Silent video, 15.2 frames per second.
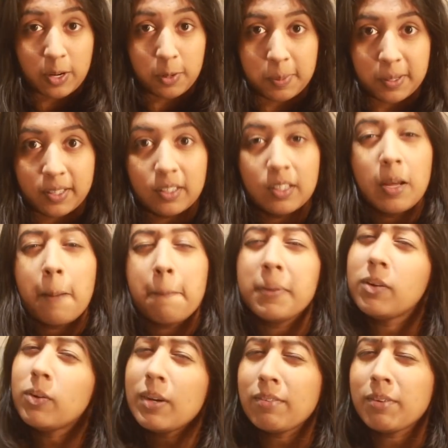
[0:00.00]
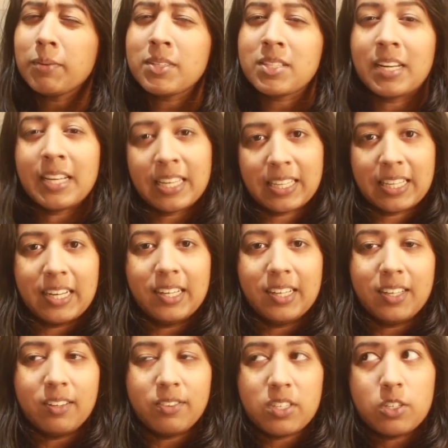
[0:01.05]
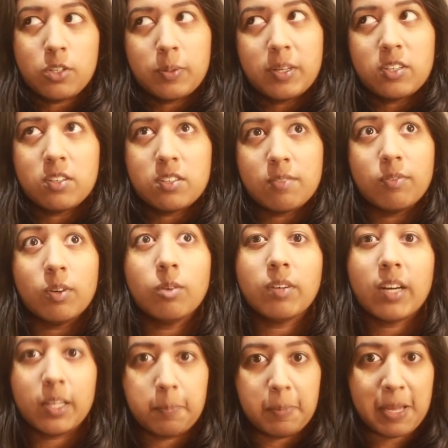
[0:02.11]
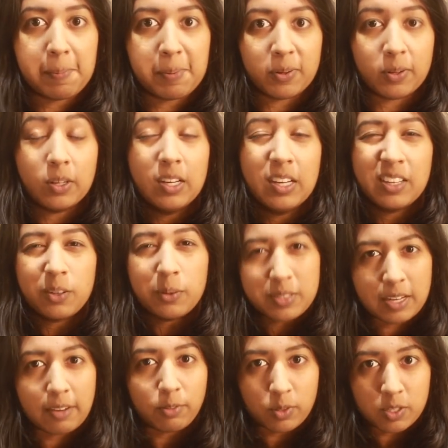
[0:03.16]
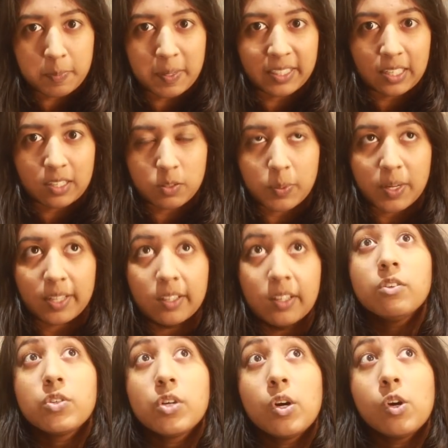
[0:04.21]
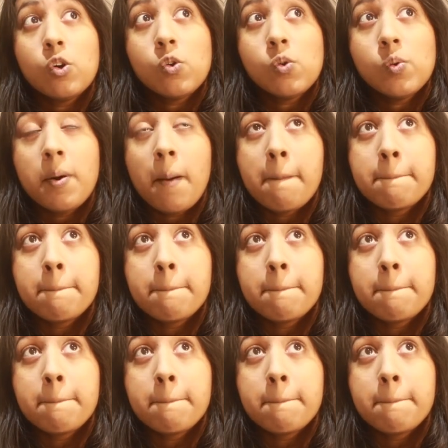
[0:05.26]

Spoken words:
open, but not everyone's like that. And if situations involve other people, you always have to respect that as well. So